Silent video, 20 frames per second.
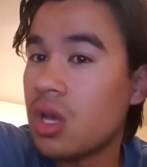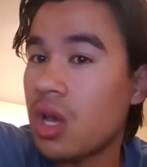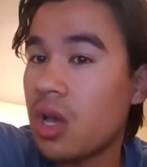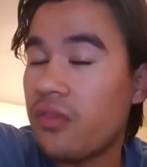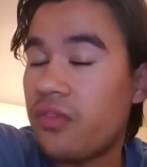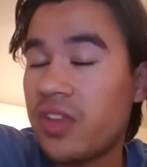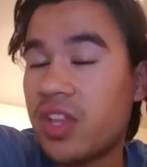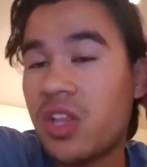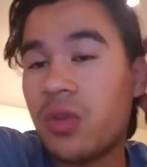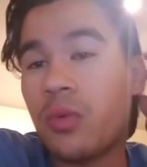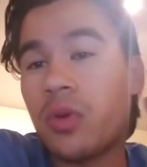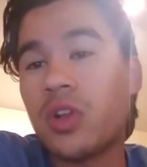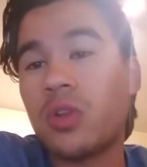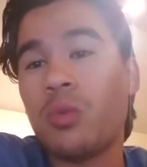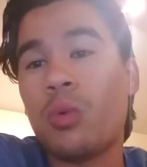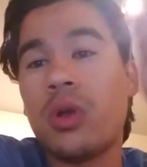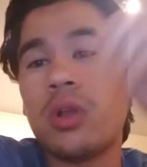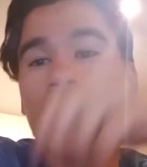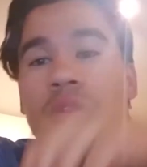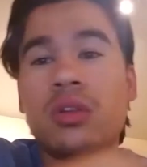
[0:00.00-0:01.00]
of 51 to
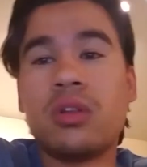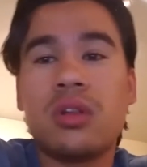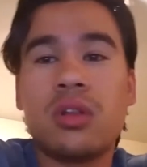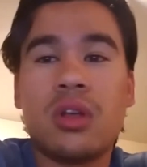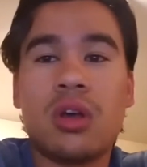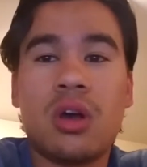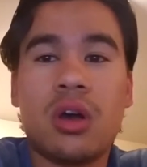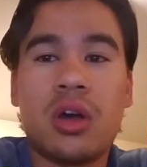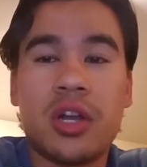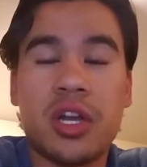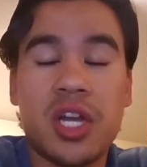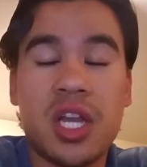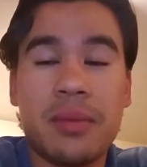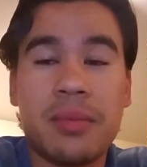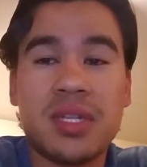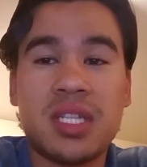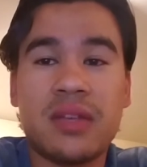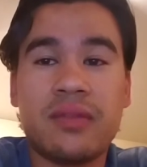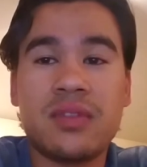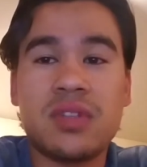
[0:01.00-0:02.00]
1 on a
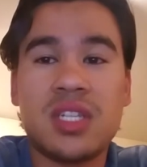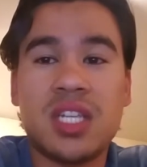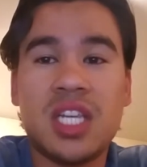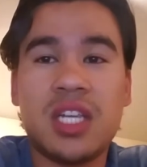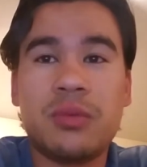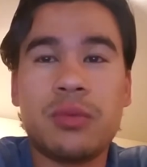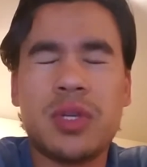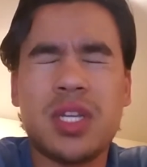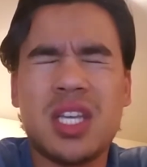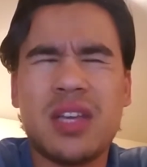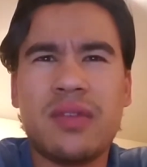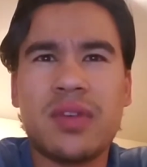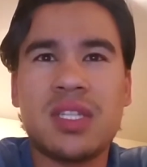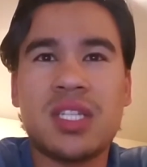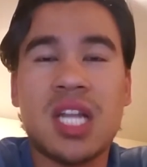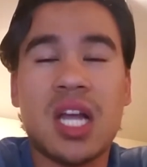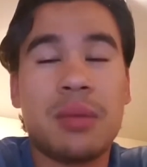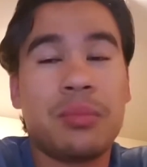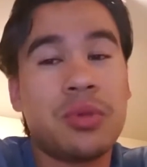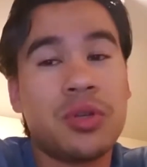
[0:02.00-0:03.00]
NEMA 17 would give us
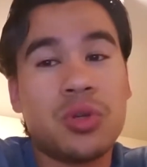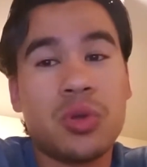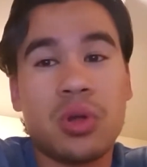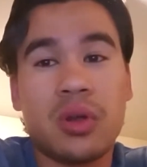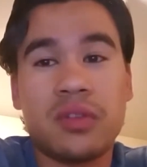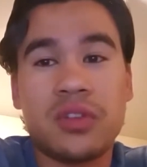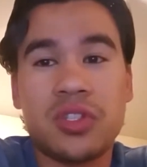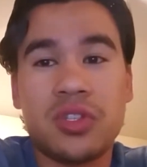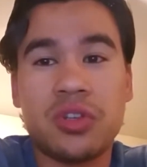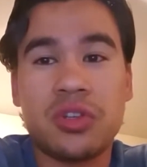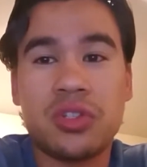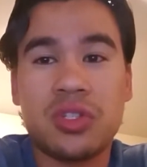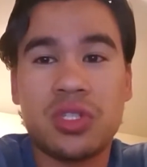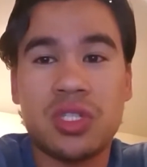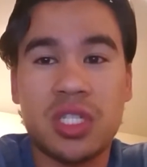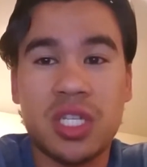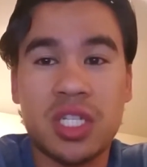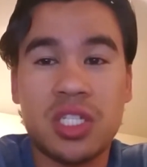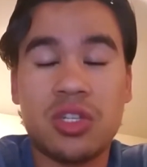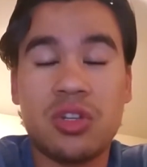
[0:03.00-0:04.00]
an output torque of
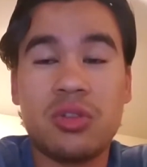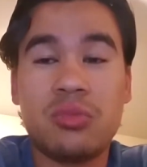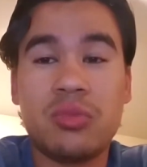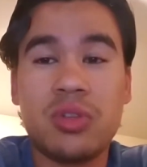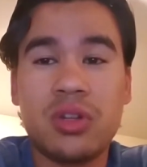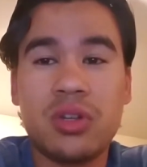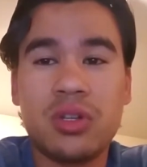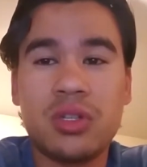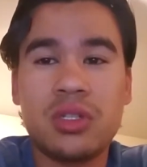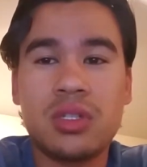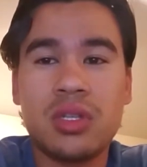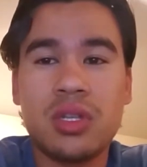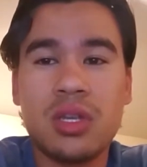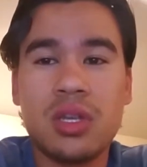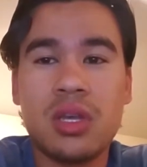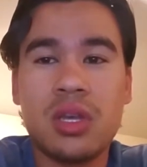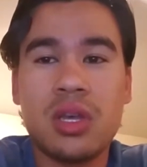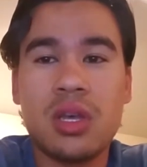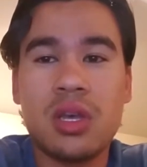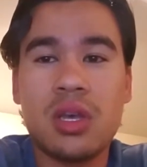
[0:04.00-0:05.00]
6 newton meters.
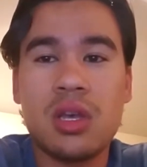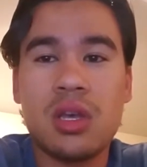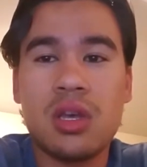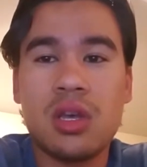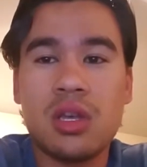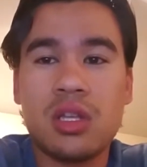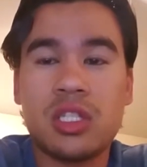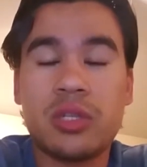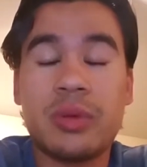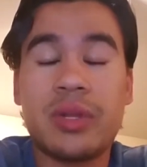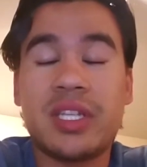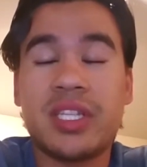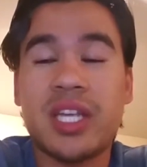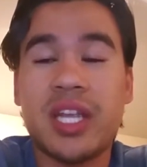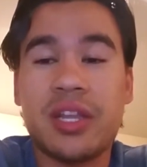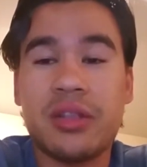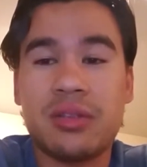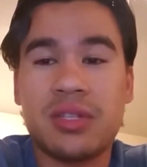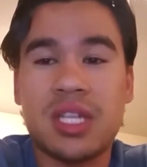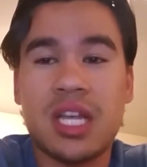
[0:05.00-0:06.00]
So we
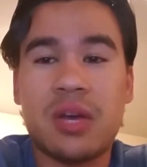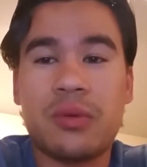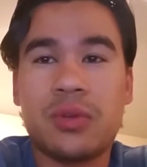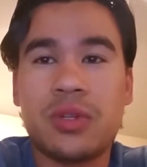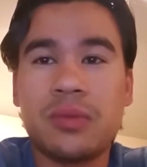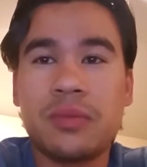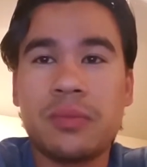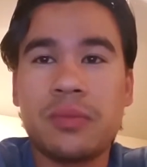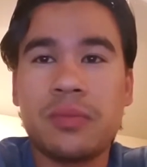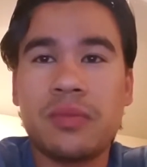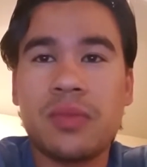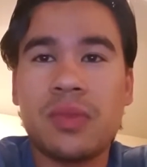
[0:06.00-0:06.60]
decided to use that one.